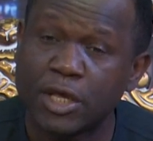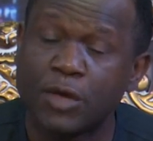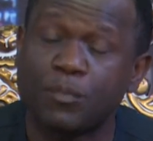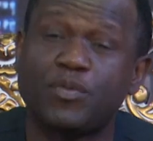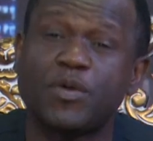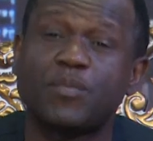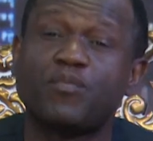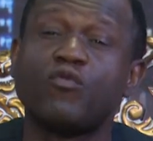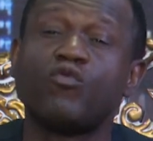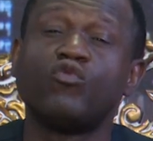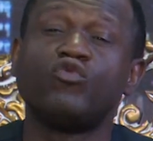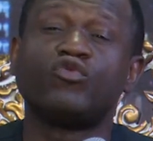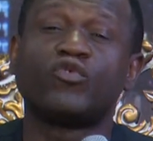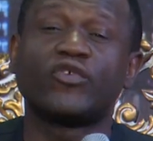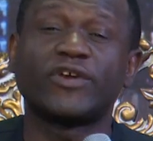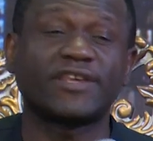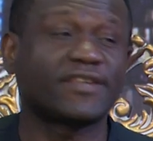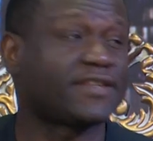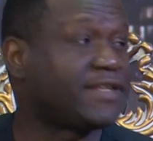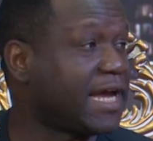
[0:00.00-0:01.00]
People who
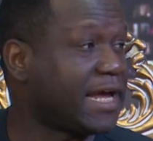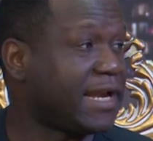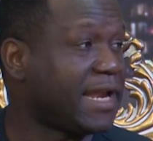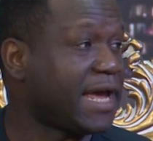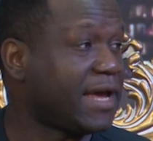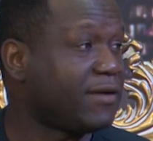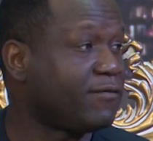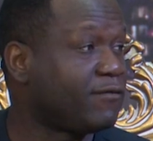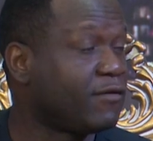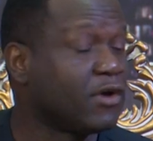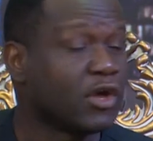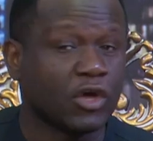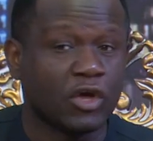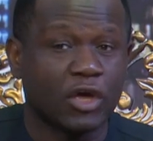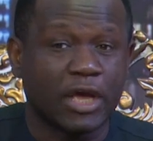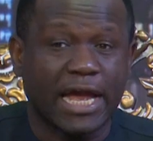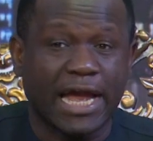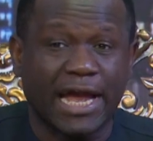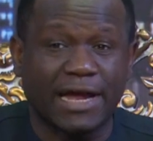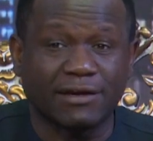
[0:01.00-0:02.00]
risk their life
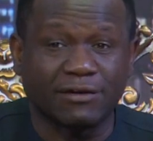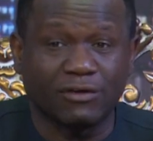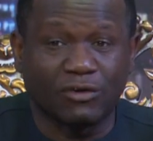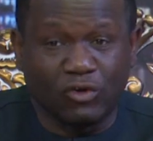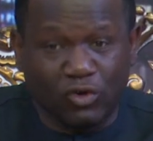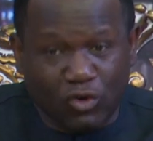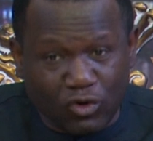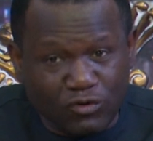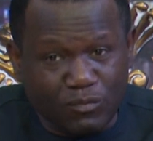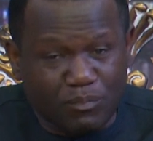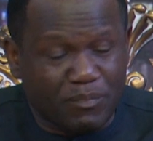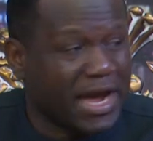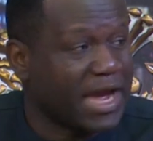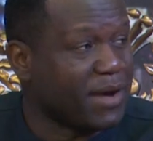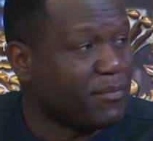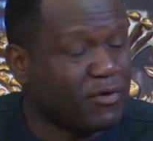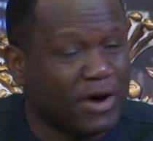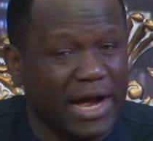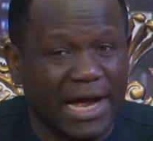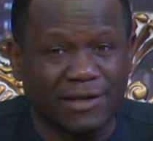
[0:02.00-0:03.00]
and load
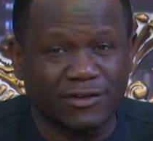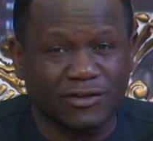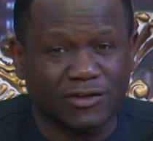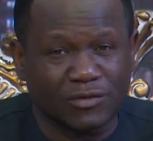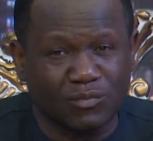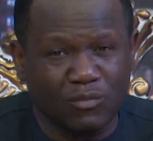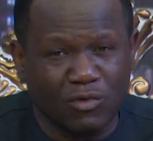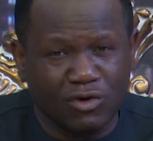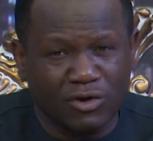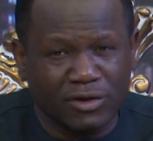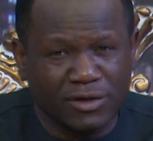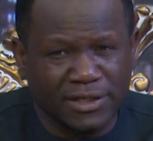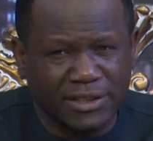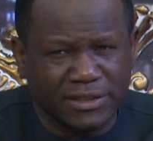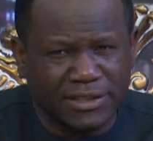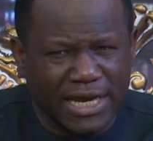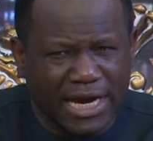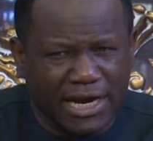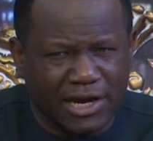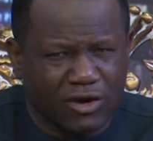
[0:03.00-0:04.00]
Bible and smuggle
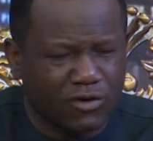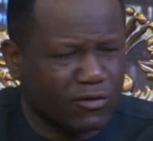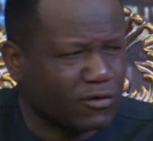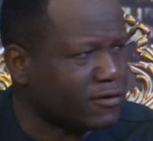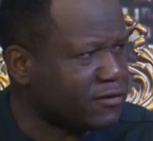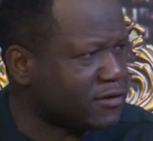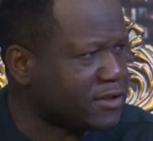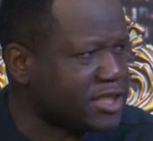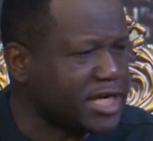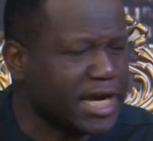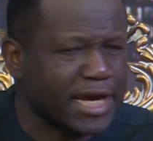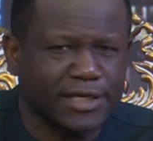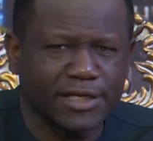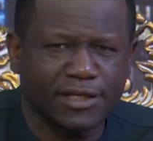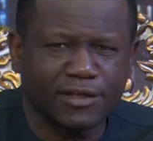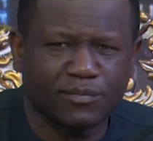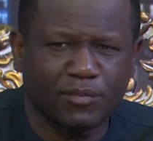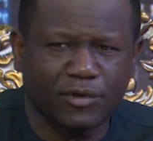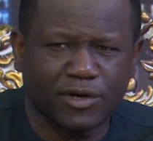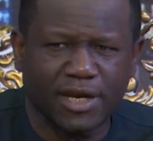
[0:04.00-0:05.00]
it across
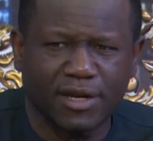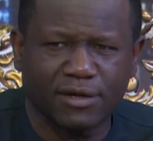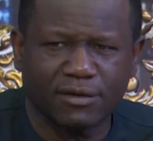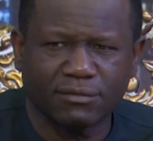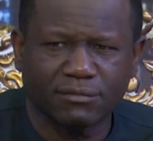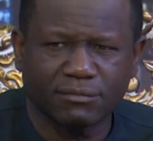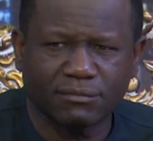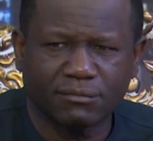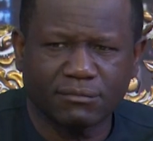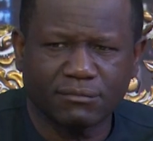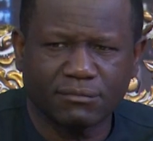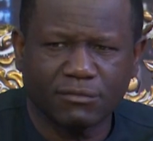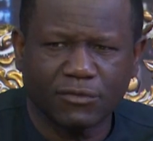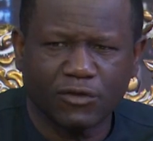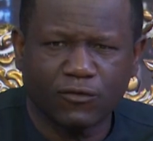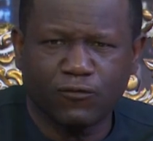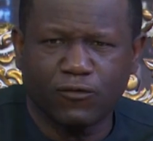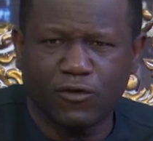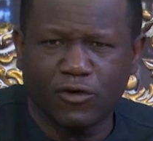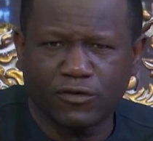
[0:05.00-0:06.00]
Chinese border
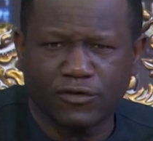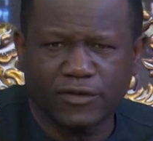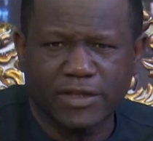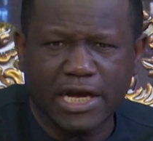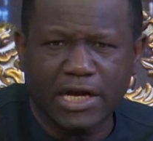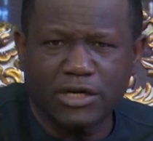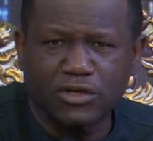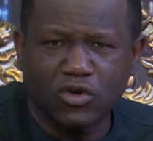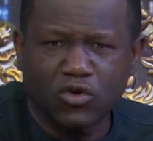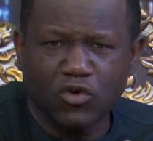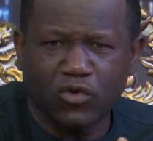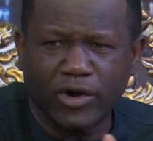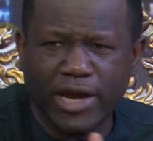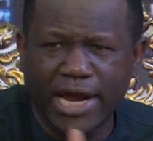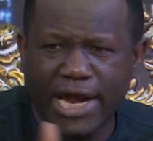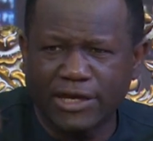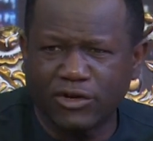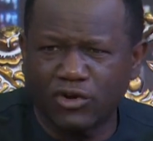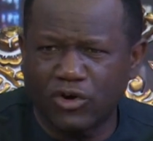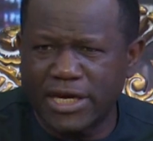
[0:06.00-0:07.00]
from South
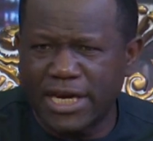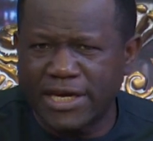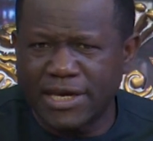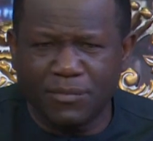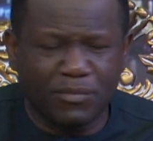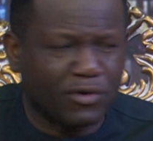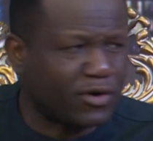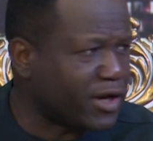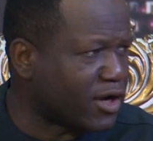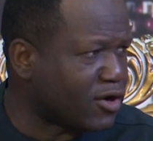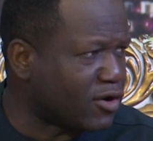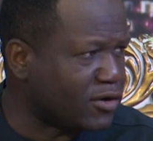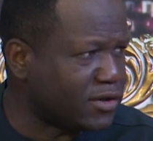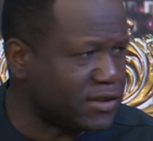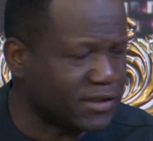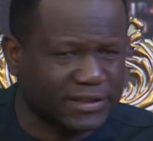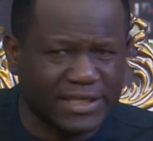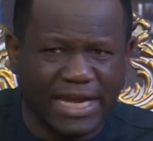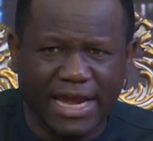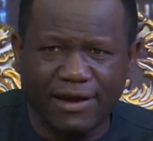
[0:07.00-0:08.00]
Korea and other neighboring
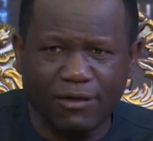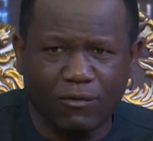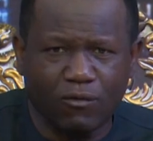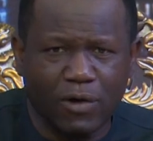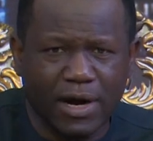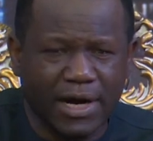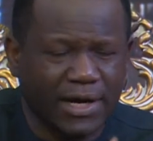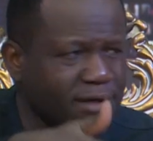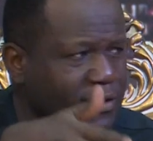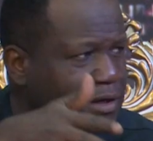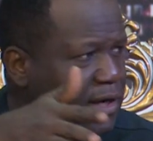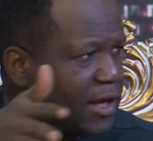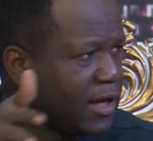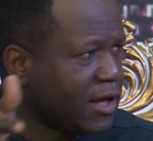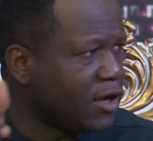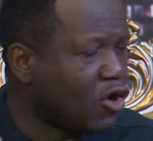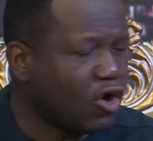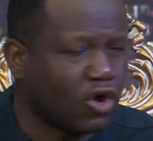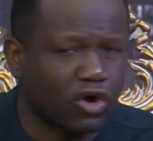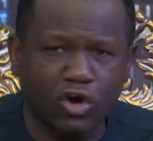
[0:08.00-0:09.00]
countries, Taiwan,
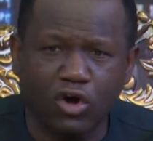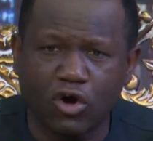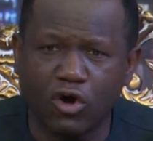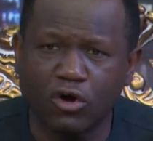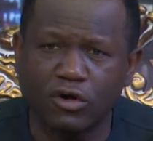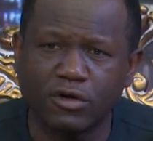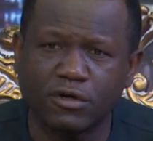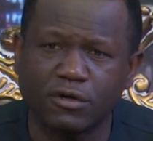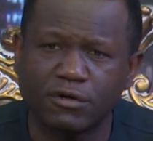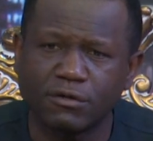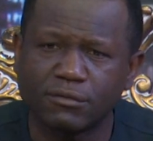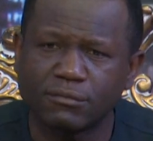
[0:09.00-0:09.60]
Hong Kong.